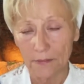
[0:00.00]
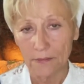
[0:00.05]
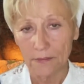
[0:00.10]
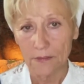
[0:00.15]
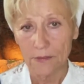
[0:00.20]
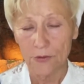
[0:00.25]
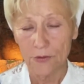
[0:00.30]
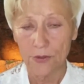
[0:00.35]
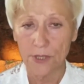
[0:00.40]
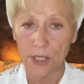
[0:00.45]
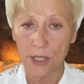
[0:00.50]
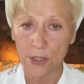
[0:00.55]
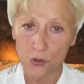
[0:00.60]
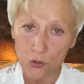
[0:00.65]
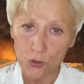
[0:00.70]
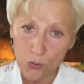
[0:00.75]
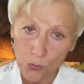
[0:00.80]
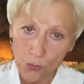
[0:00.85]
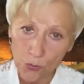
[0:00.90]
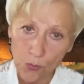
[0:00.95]
So there are
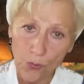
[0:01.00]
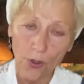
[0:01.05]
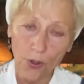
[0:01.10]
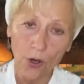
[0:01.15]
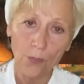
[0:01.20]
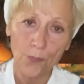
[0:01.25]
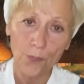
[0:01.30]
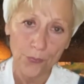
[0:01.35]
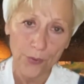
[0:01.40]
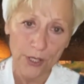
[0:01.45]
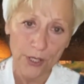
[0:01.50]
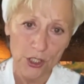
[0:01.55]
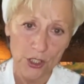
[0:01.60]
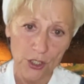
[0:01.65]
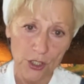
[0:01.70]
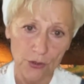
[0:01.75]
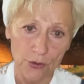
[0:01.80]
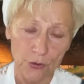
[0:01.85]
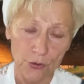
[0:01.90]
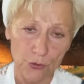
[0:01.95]
2
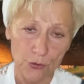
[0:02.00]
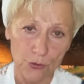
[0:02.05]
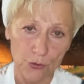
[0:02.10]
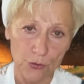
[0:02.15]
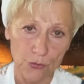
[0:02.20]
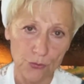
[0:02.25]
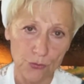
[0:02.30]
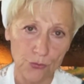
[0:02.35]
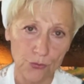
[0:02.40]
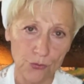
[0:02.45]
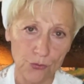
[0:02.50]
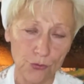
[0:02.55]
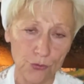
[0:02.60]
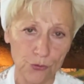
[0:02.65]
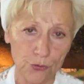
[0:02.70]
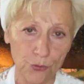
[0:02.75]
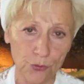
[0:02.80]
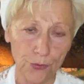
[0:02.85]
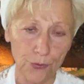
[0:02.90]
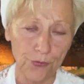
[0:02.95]
operations to
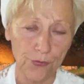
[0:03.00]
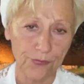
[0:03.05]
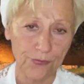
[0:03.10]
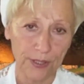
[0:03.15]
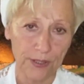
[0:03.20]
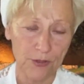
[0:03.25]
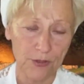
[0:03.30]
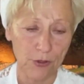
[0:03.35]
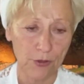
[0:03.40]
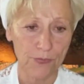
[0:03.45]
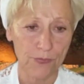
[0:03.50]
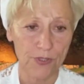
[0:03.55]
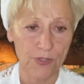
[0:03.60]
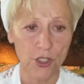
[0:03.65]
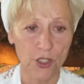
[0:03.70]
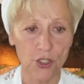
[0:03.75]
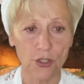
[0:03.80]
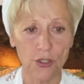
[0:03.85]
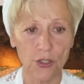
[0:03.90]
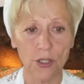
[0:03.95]
do a perfect
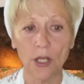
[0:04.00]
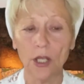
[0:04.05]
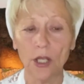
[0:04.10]
circumcision.